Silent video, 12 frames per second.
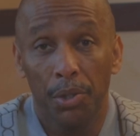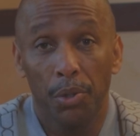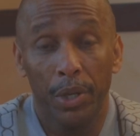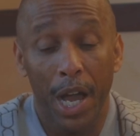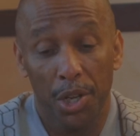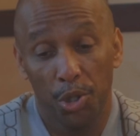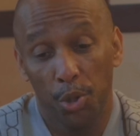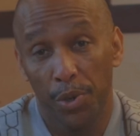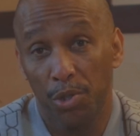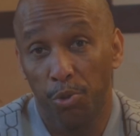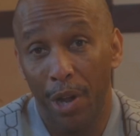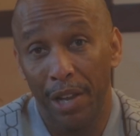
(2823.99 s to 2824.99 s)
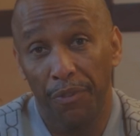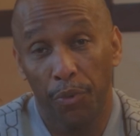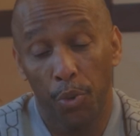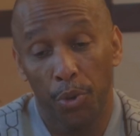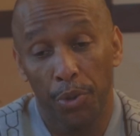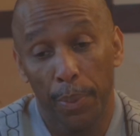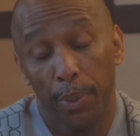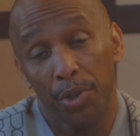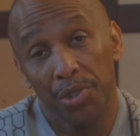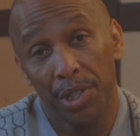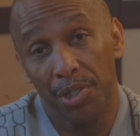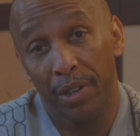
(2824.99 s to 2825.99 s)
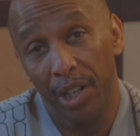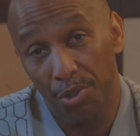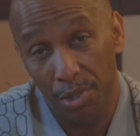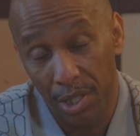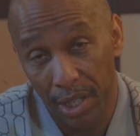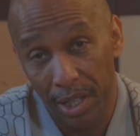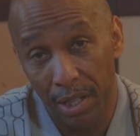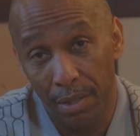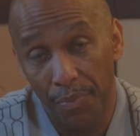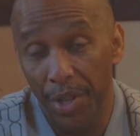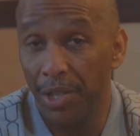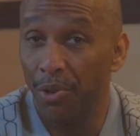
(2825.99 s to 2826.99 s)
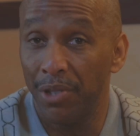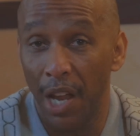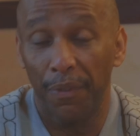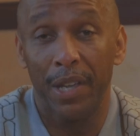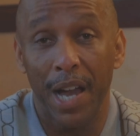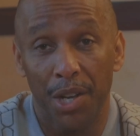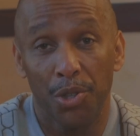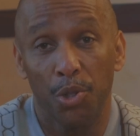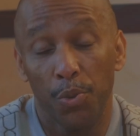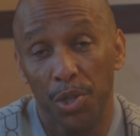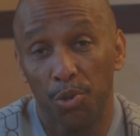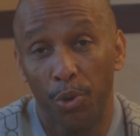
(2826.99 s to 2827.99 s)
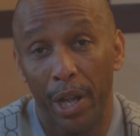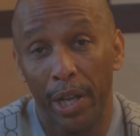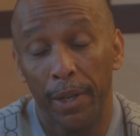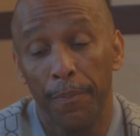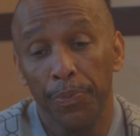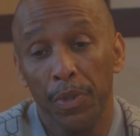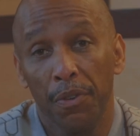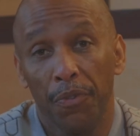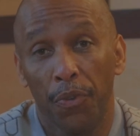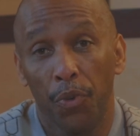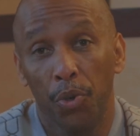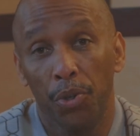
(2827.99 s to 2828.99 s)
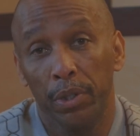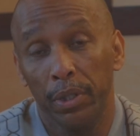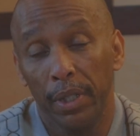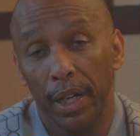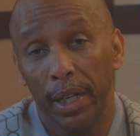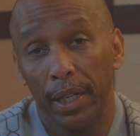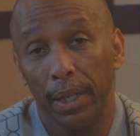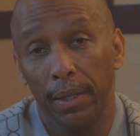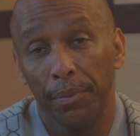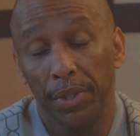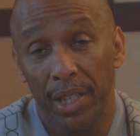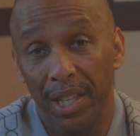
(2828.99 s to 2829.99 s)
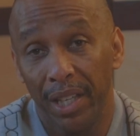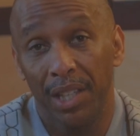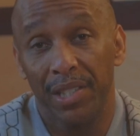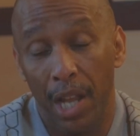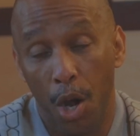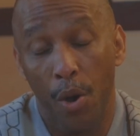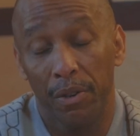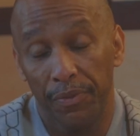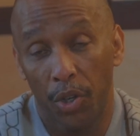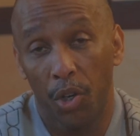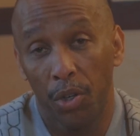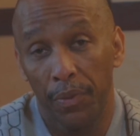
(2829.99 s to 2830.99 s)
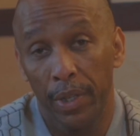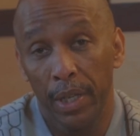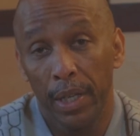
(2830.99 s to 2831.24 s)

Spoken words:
You got to do what's right for the person that you're interested in. And you definitely got to do what's right for the kids that are involved.